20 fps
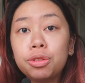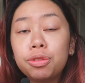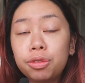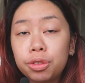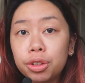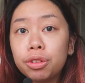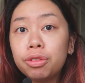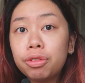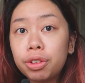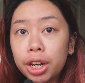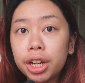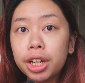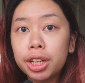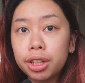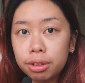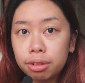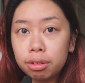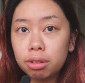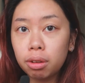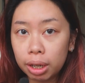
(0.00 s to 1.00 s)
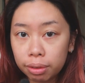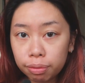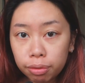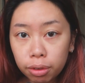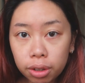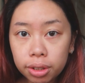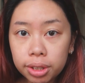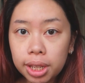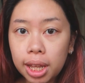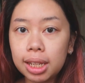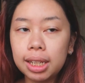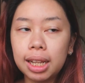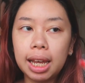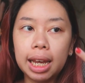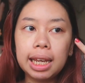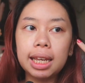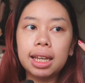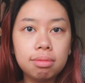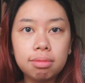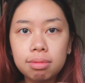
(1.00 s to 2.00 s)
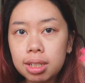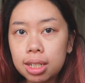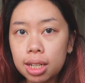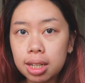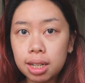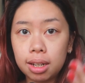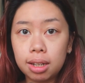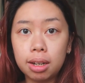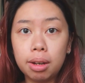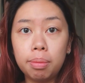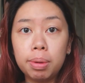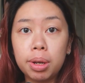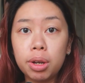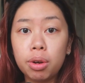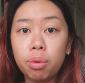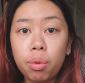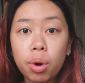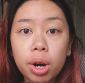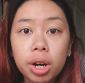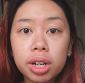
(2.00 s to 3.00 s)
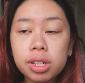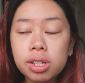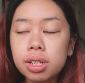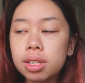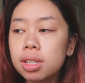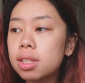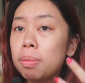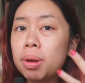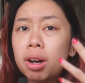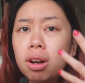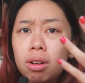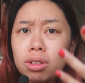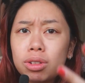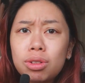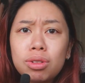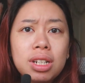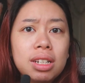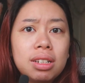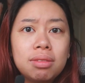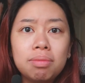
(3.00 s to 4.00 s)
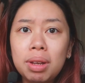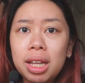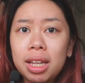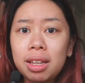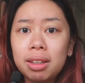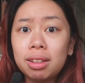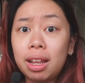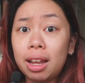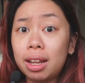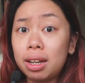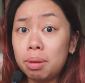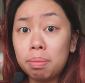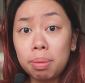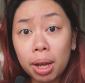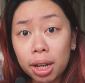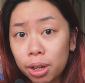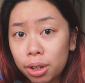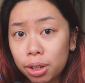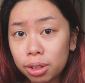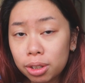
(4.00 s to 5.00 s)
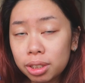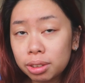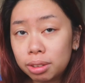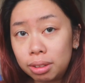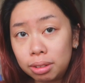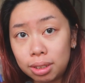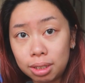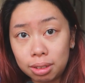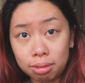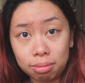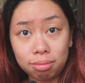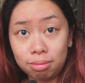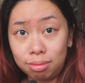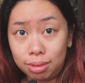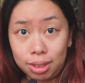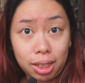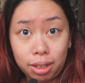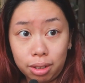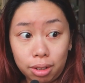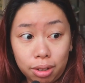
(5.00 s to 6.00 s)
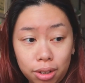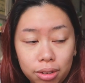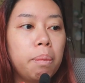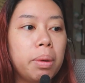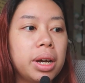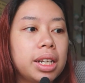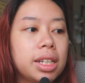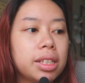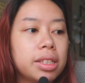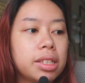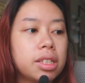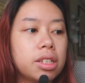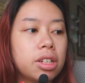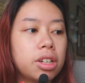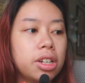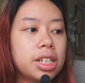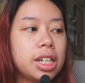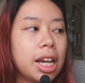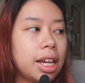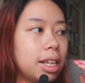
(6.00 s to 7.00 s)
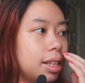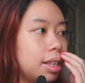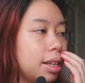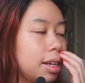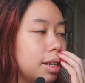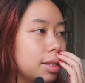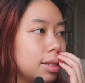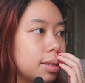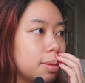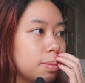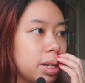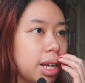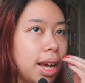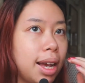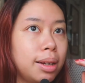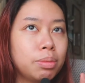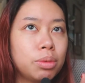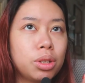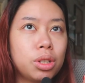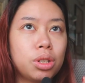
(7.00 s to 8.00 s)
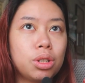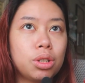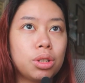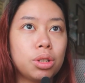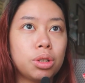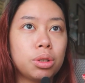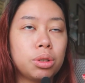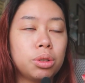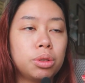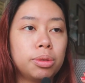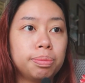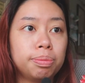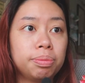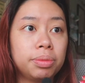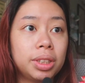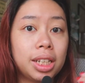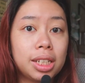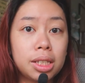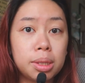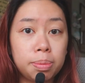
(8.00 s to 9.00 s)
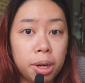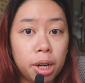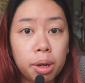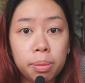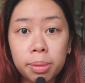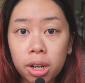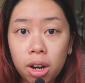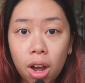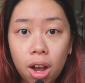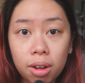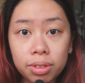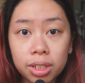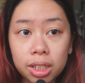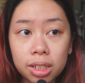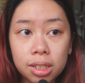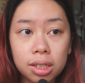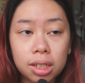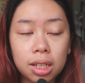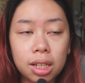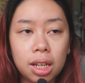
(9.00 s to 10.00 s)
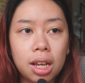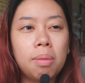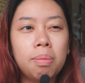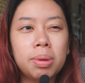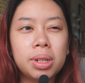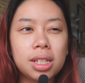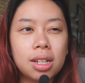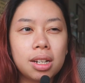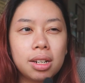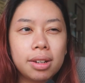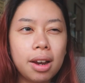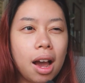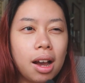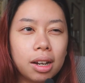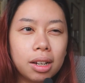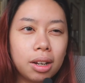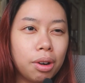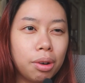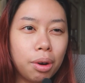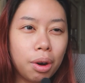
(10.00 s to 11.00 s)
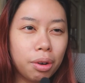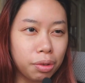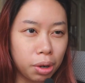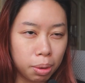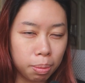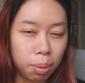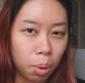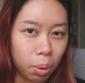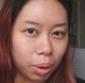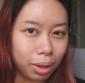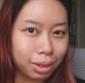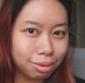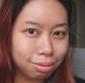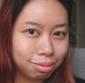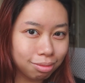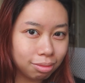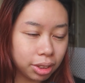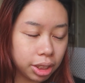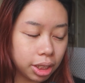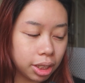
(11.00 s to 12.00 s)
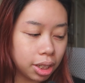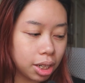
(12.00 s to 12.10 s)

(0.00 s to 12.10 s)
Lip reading: feel very grateful that like didn't end up being worse, but it also didn't make it any better to either. But it's good, I think, sometimes to experiment, obviously, but to not go overboard. You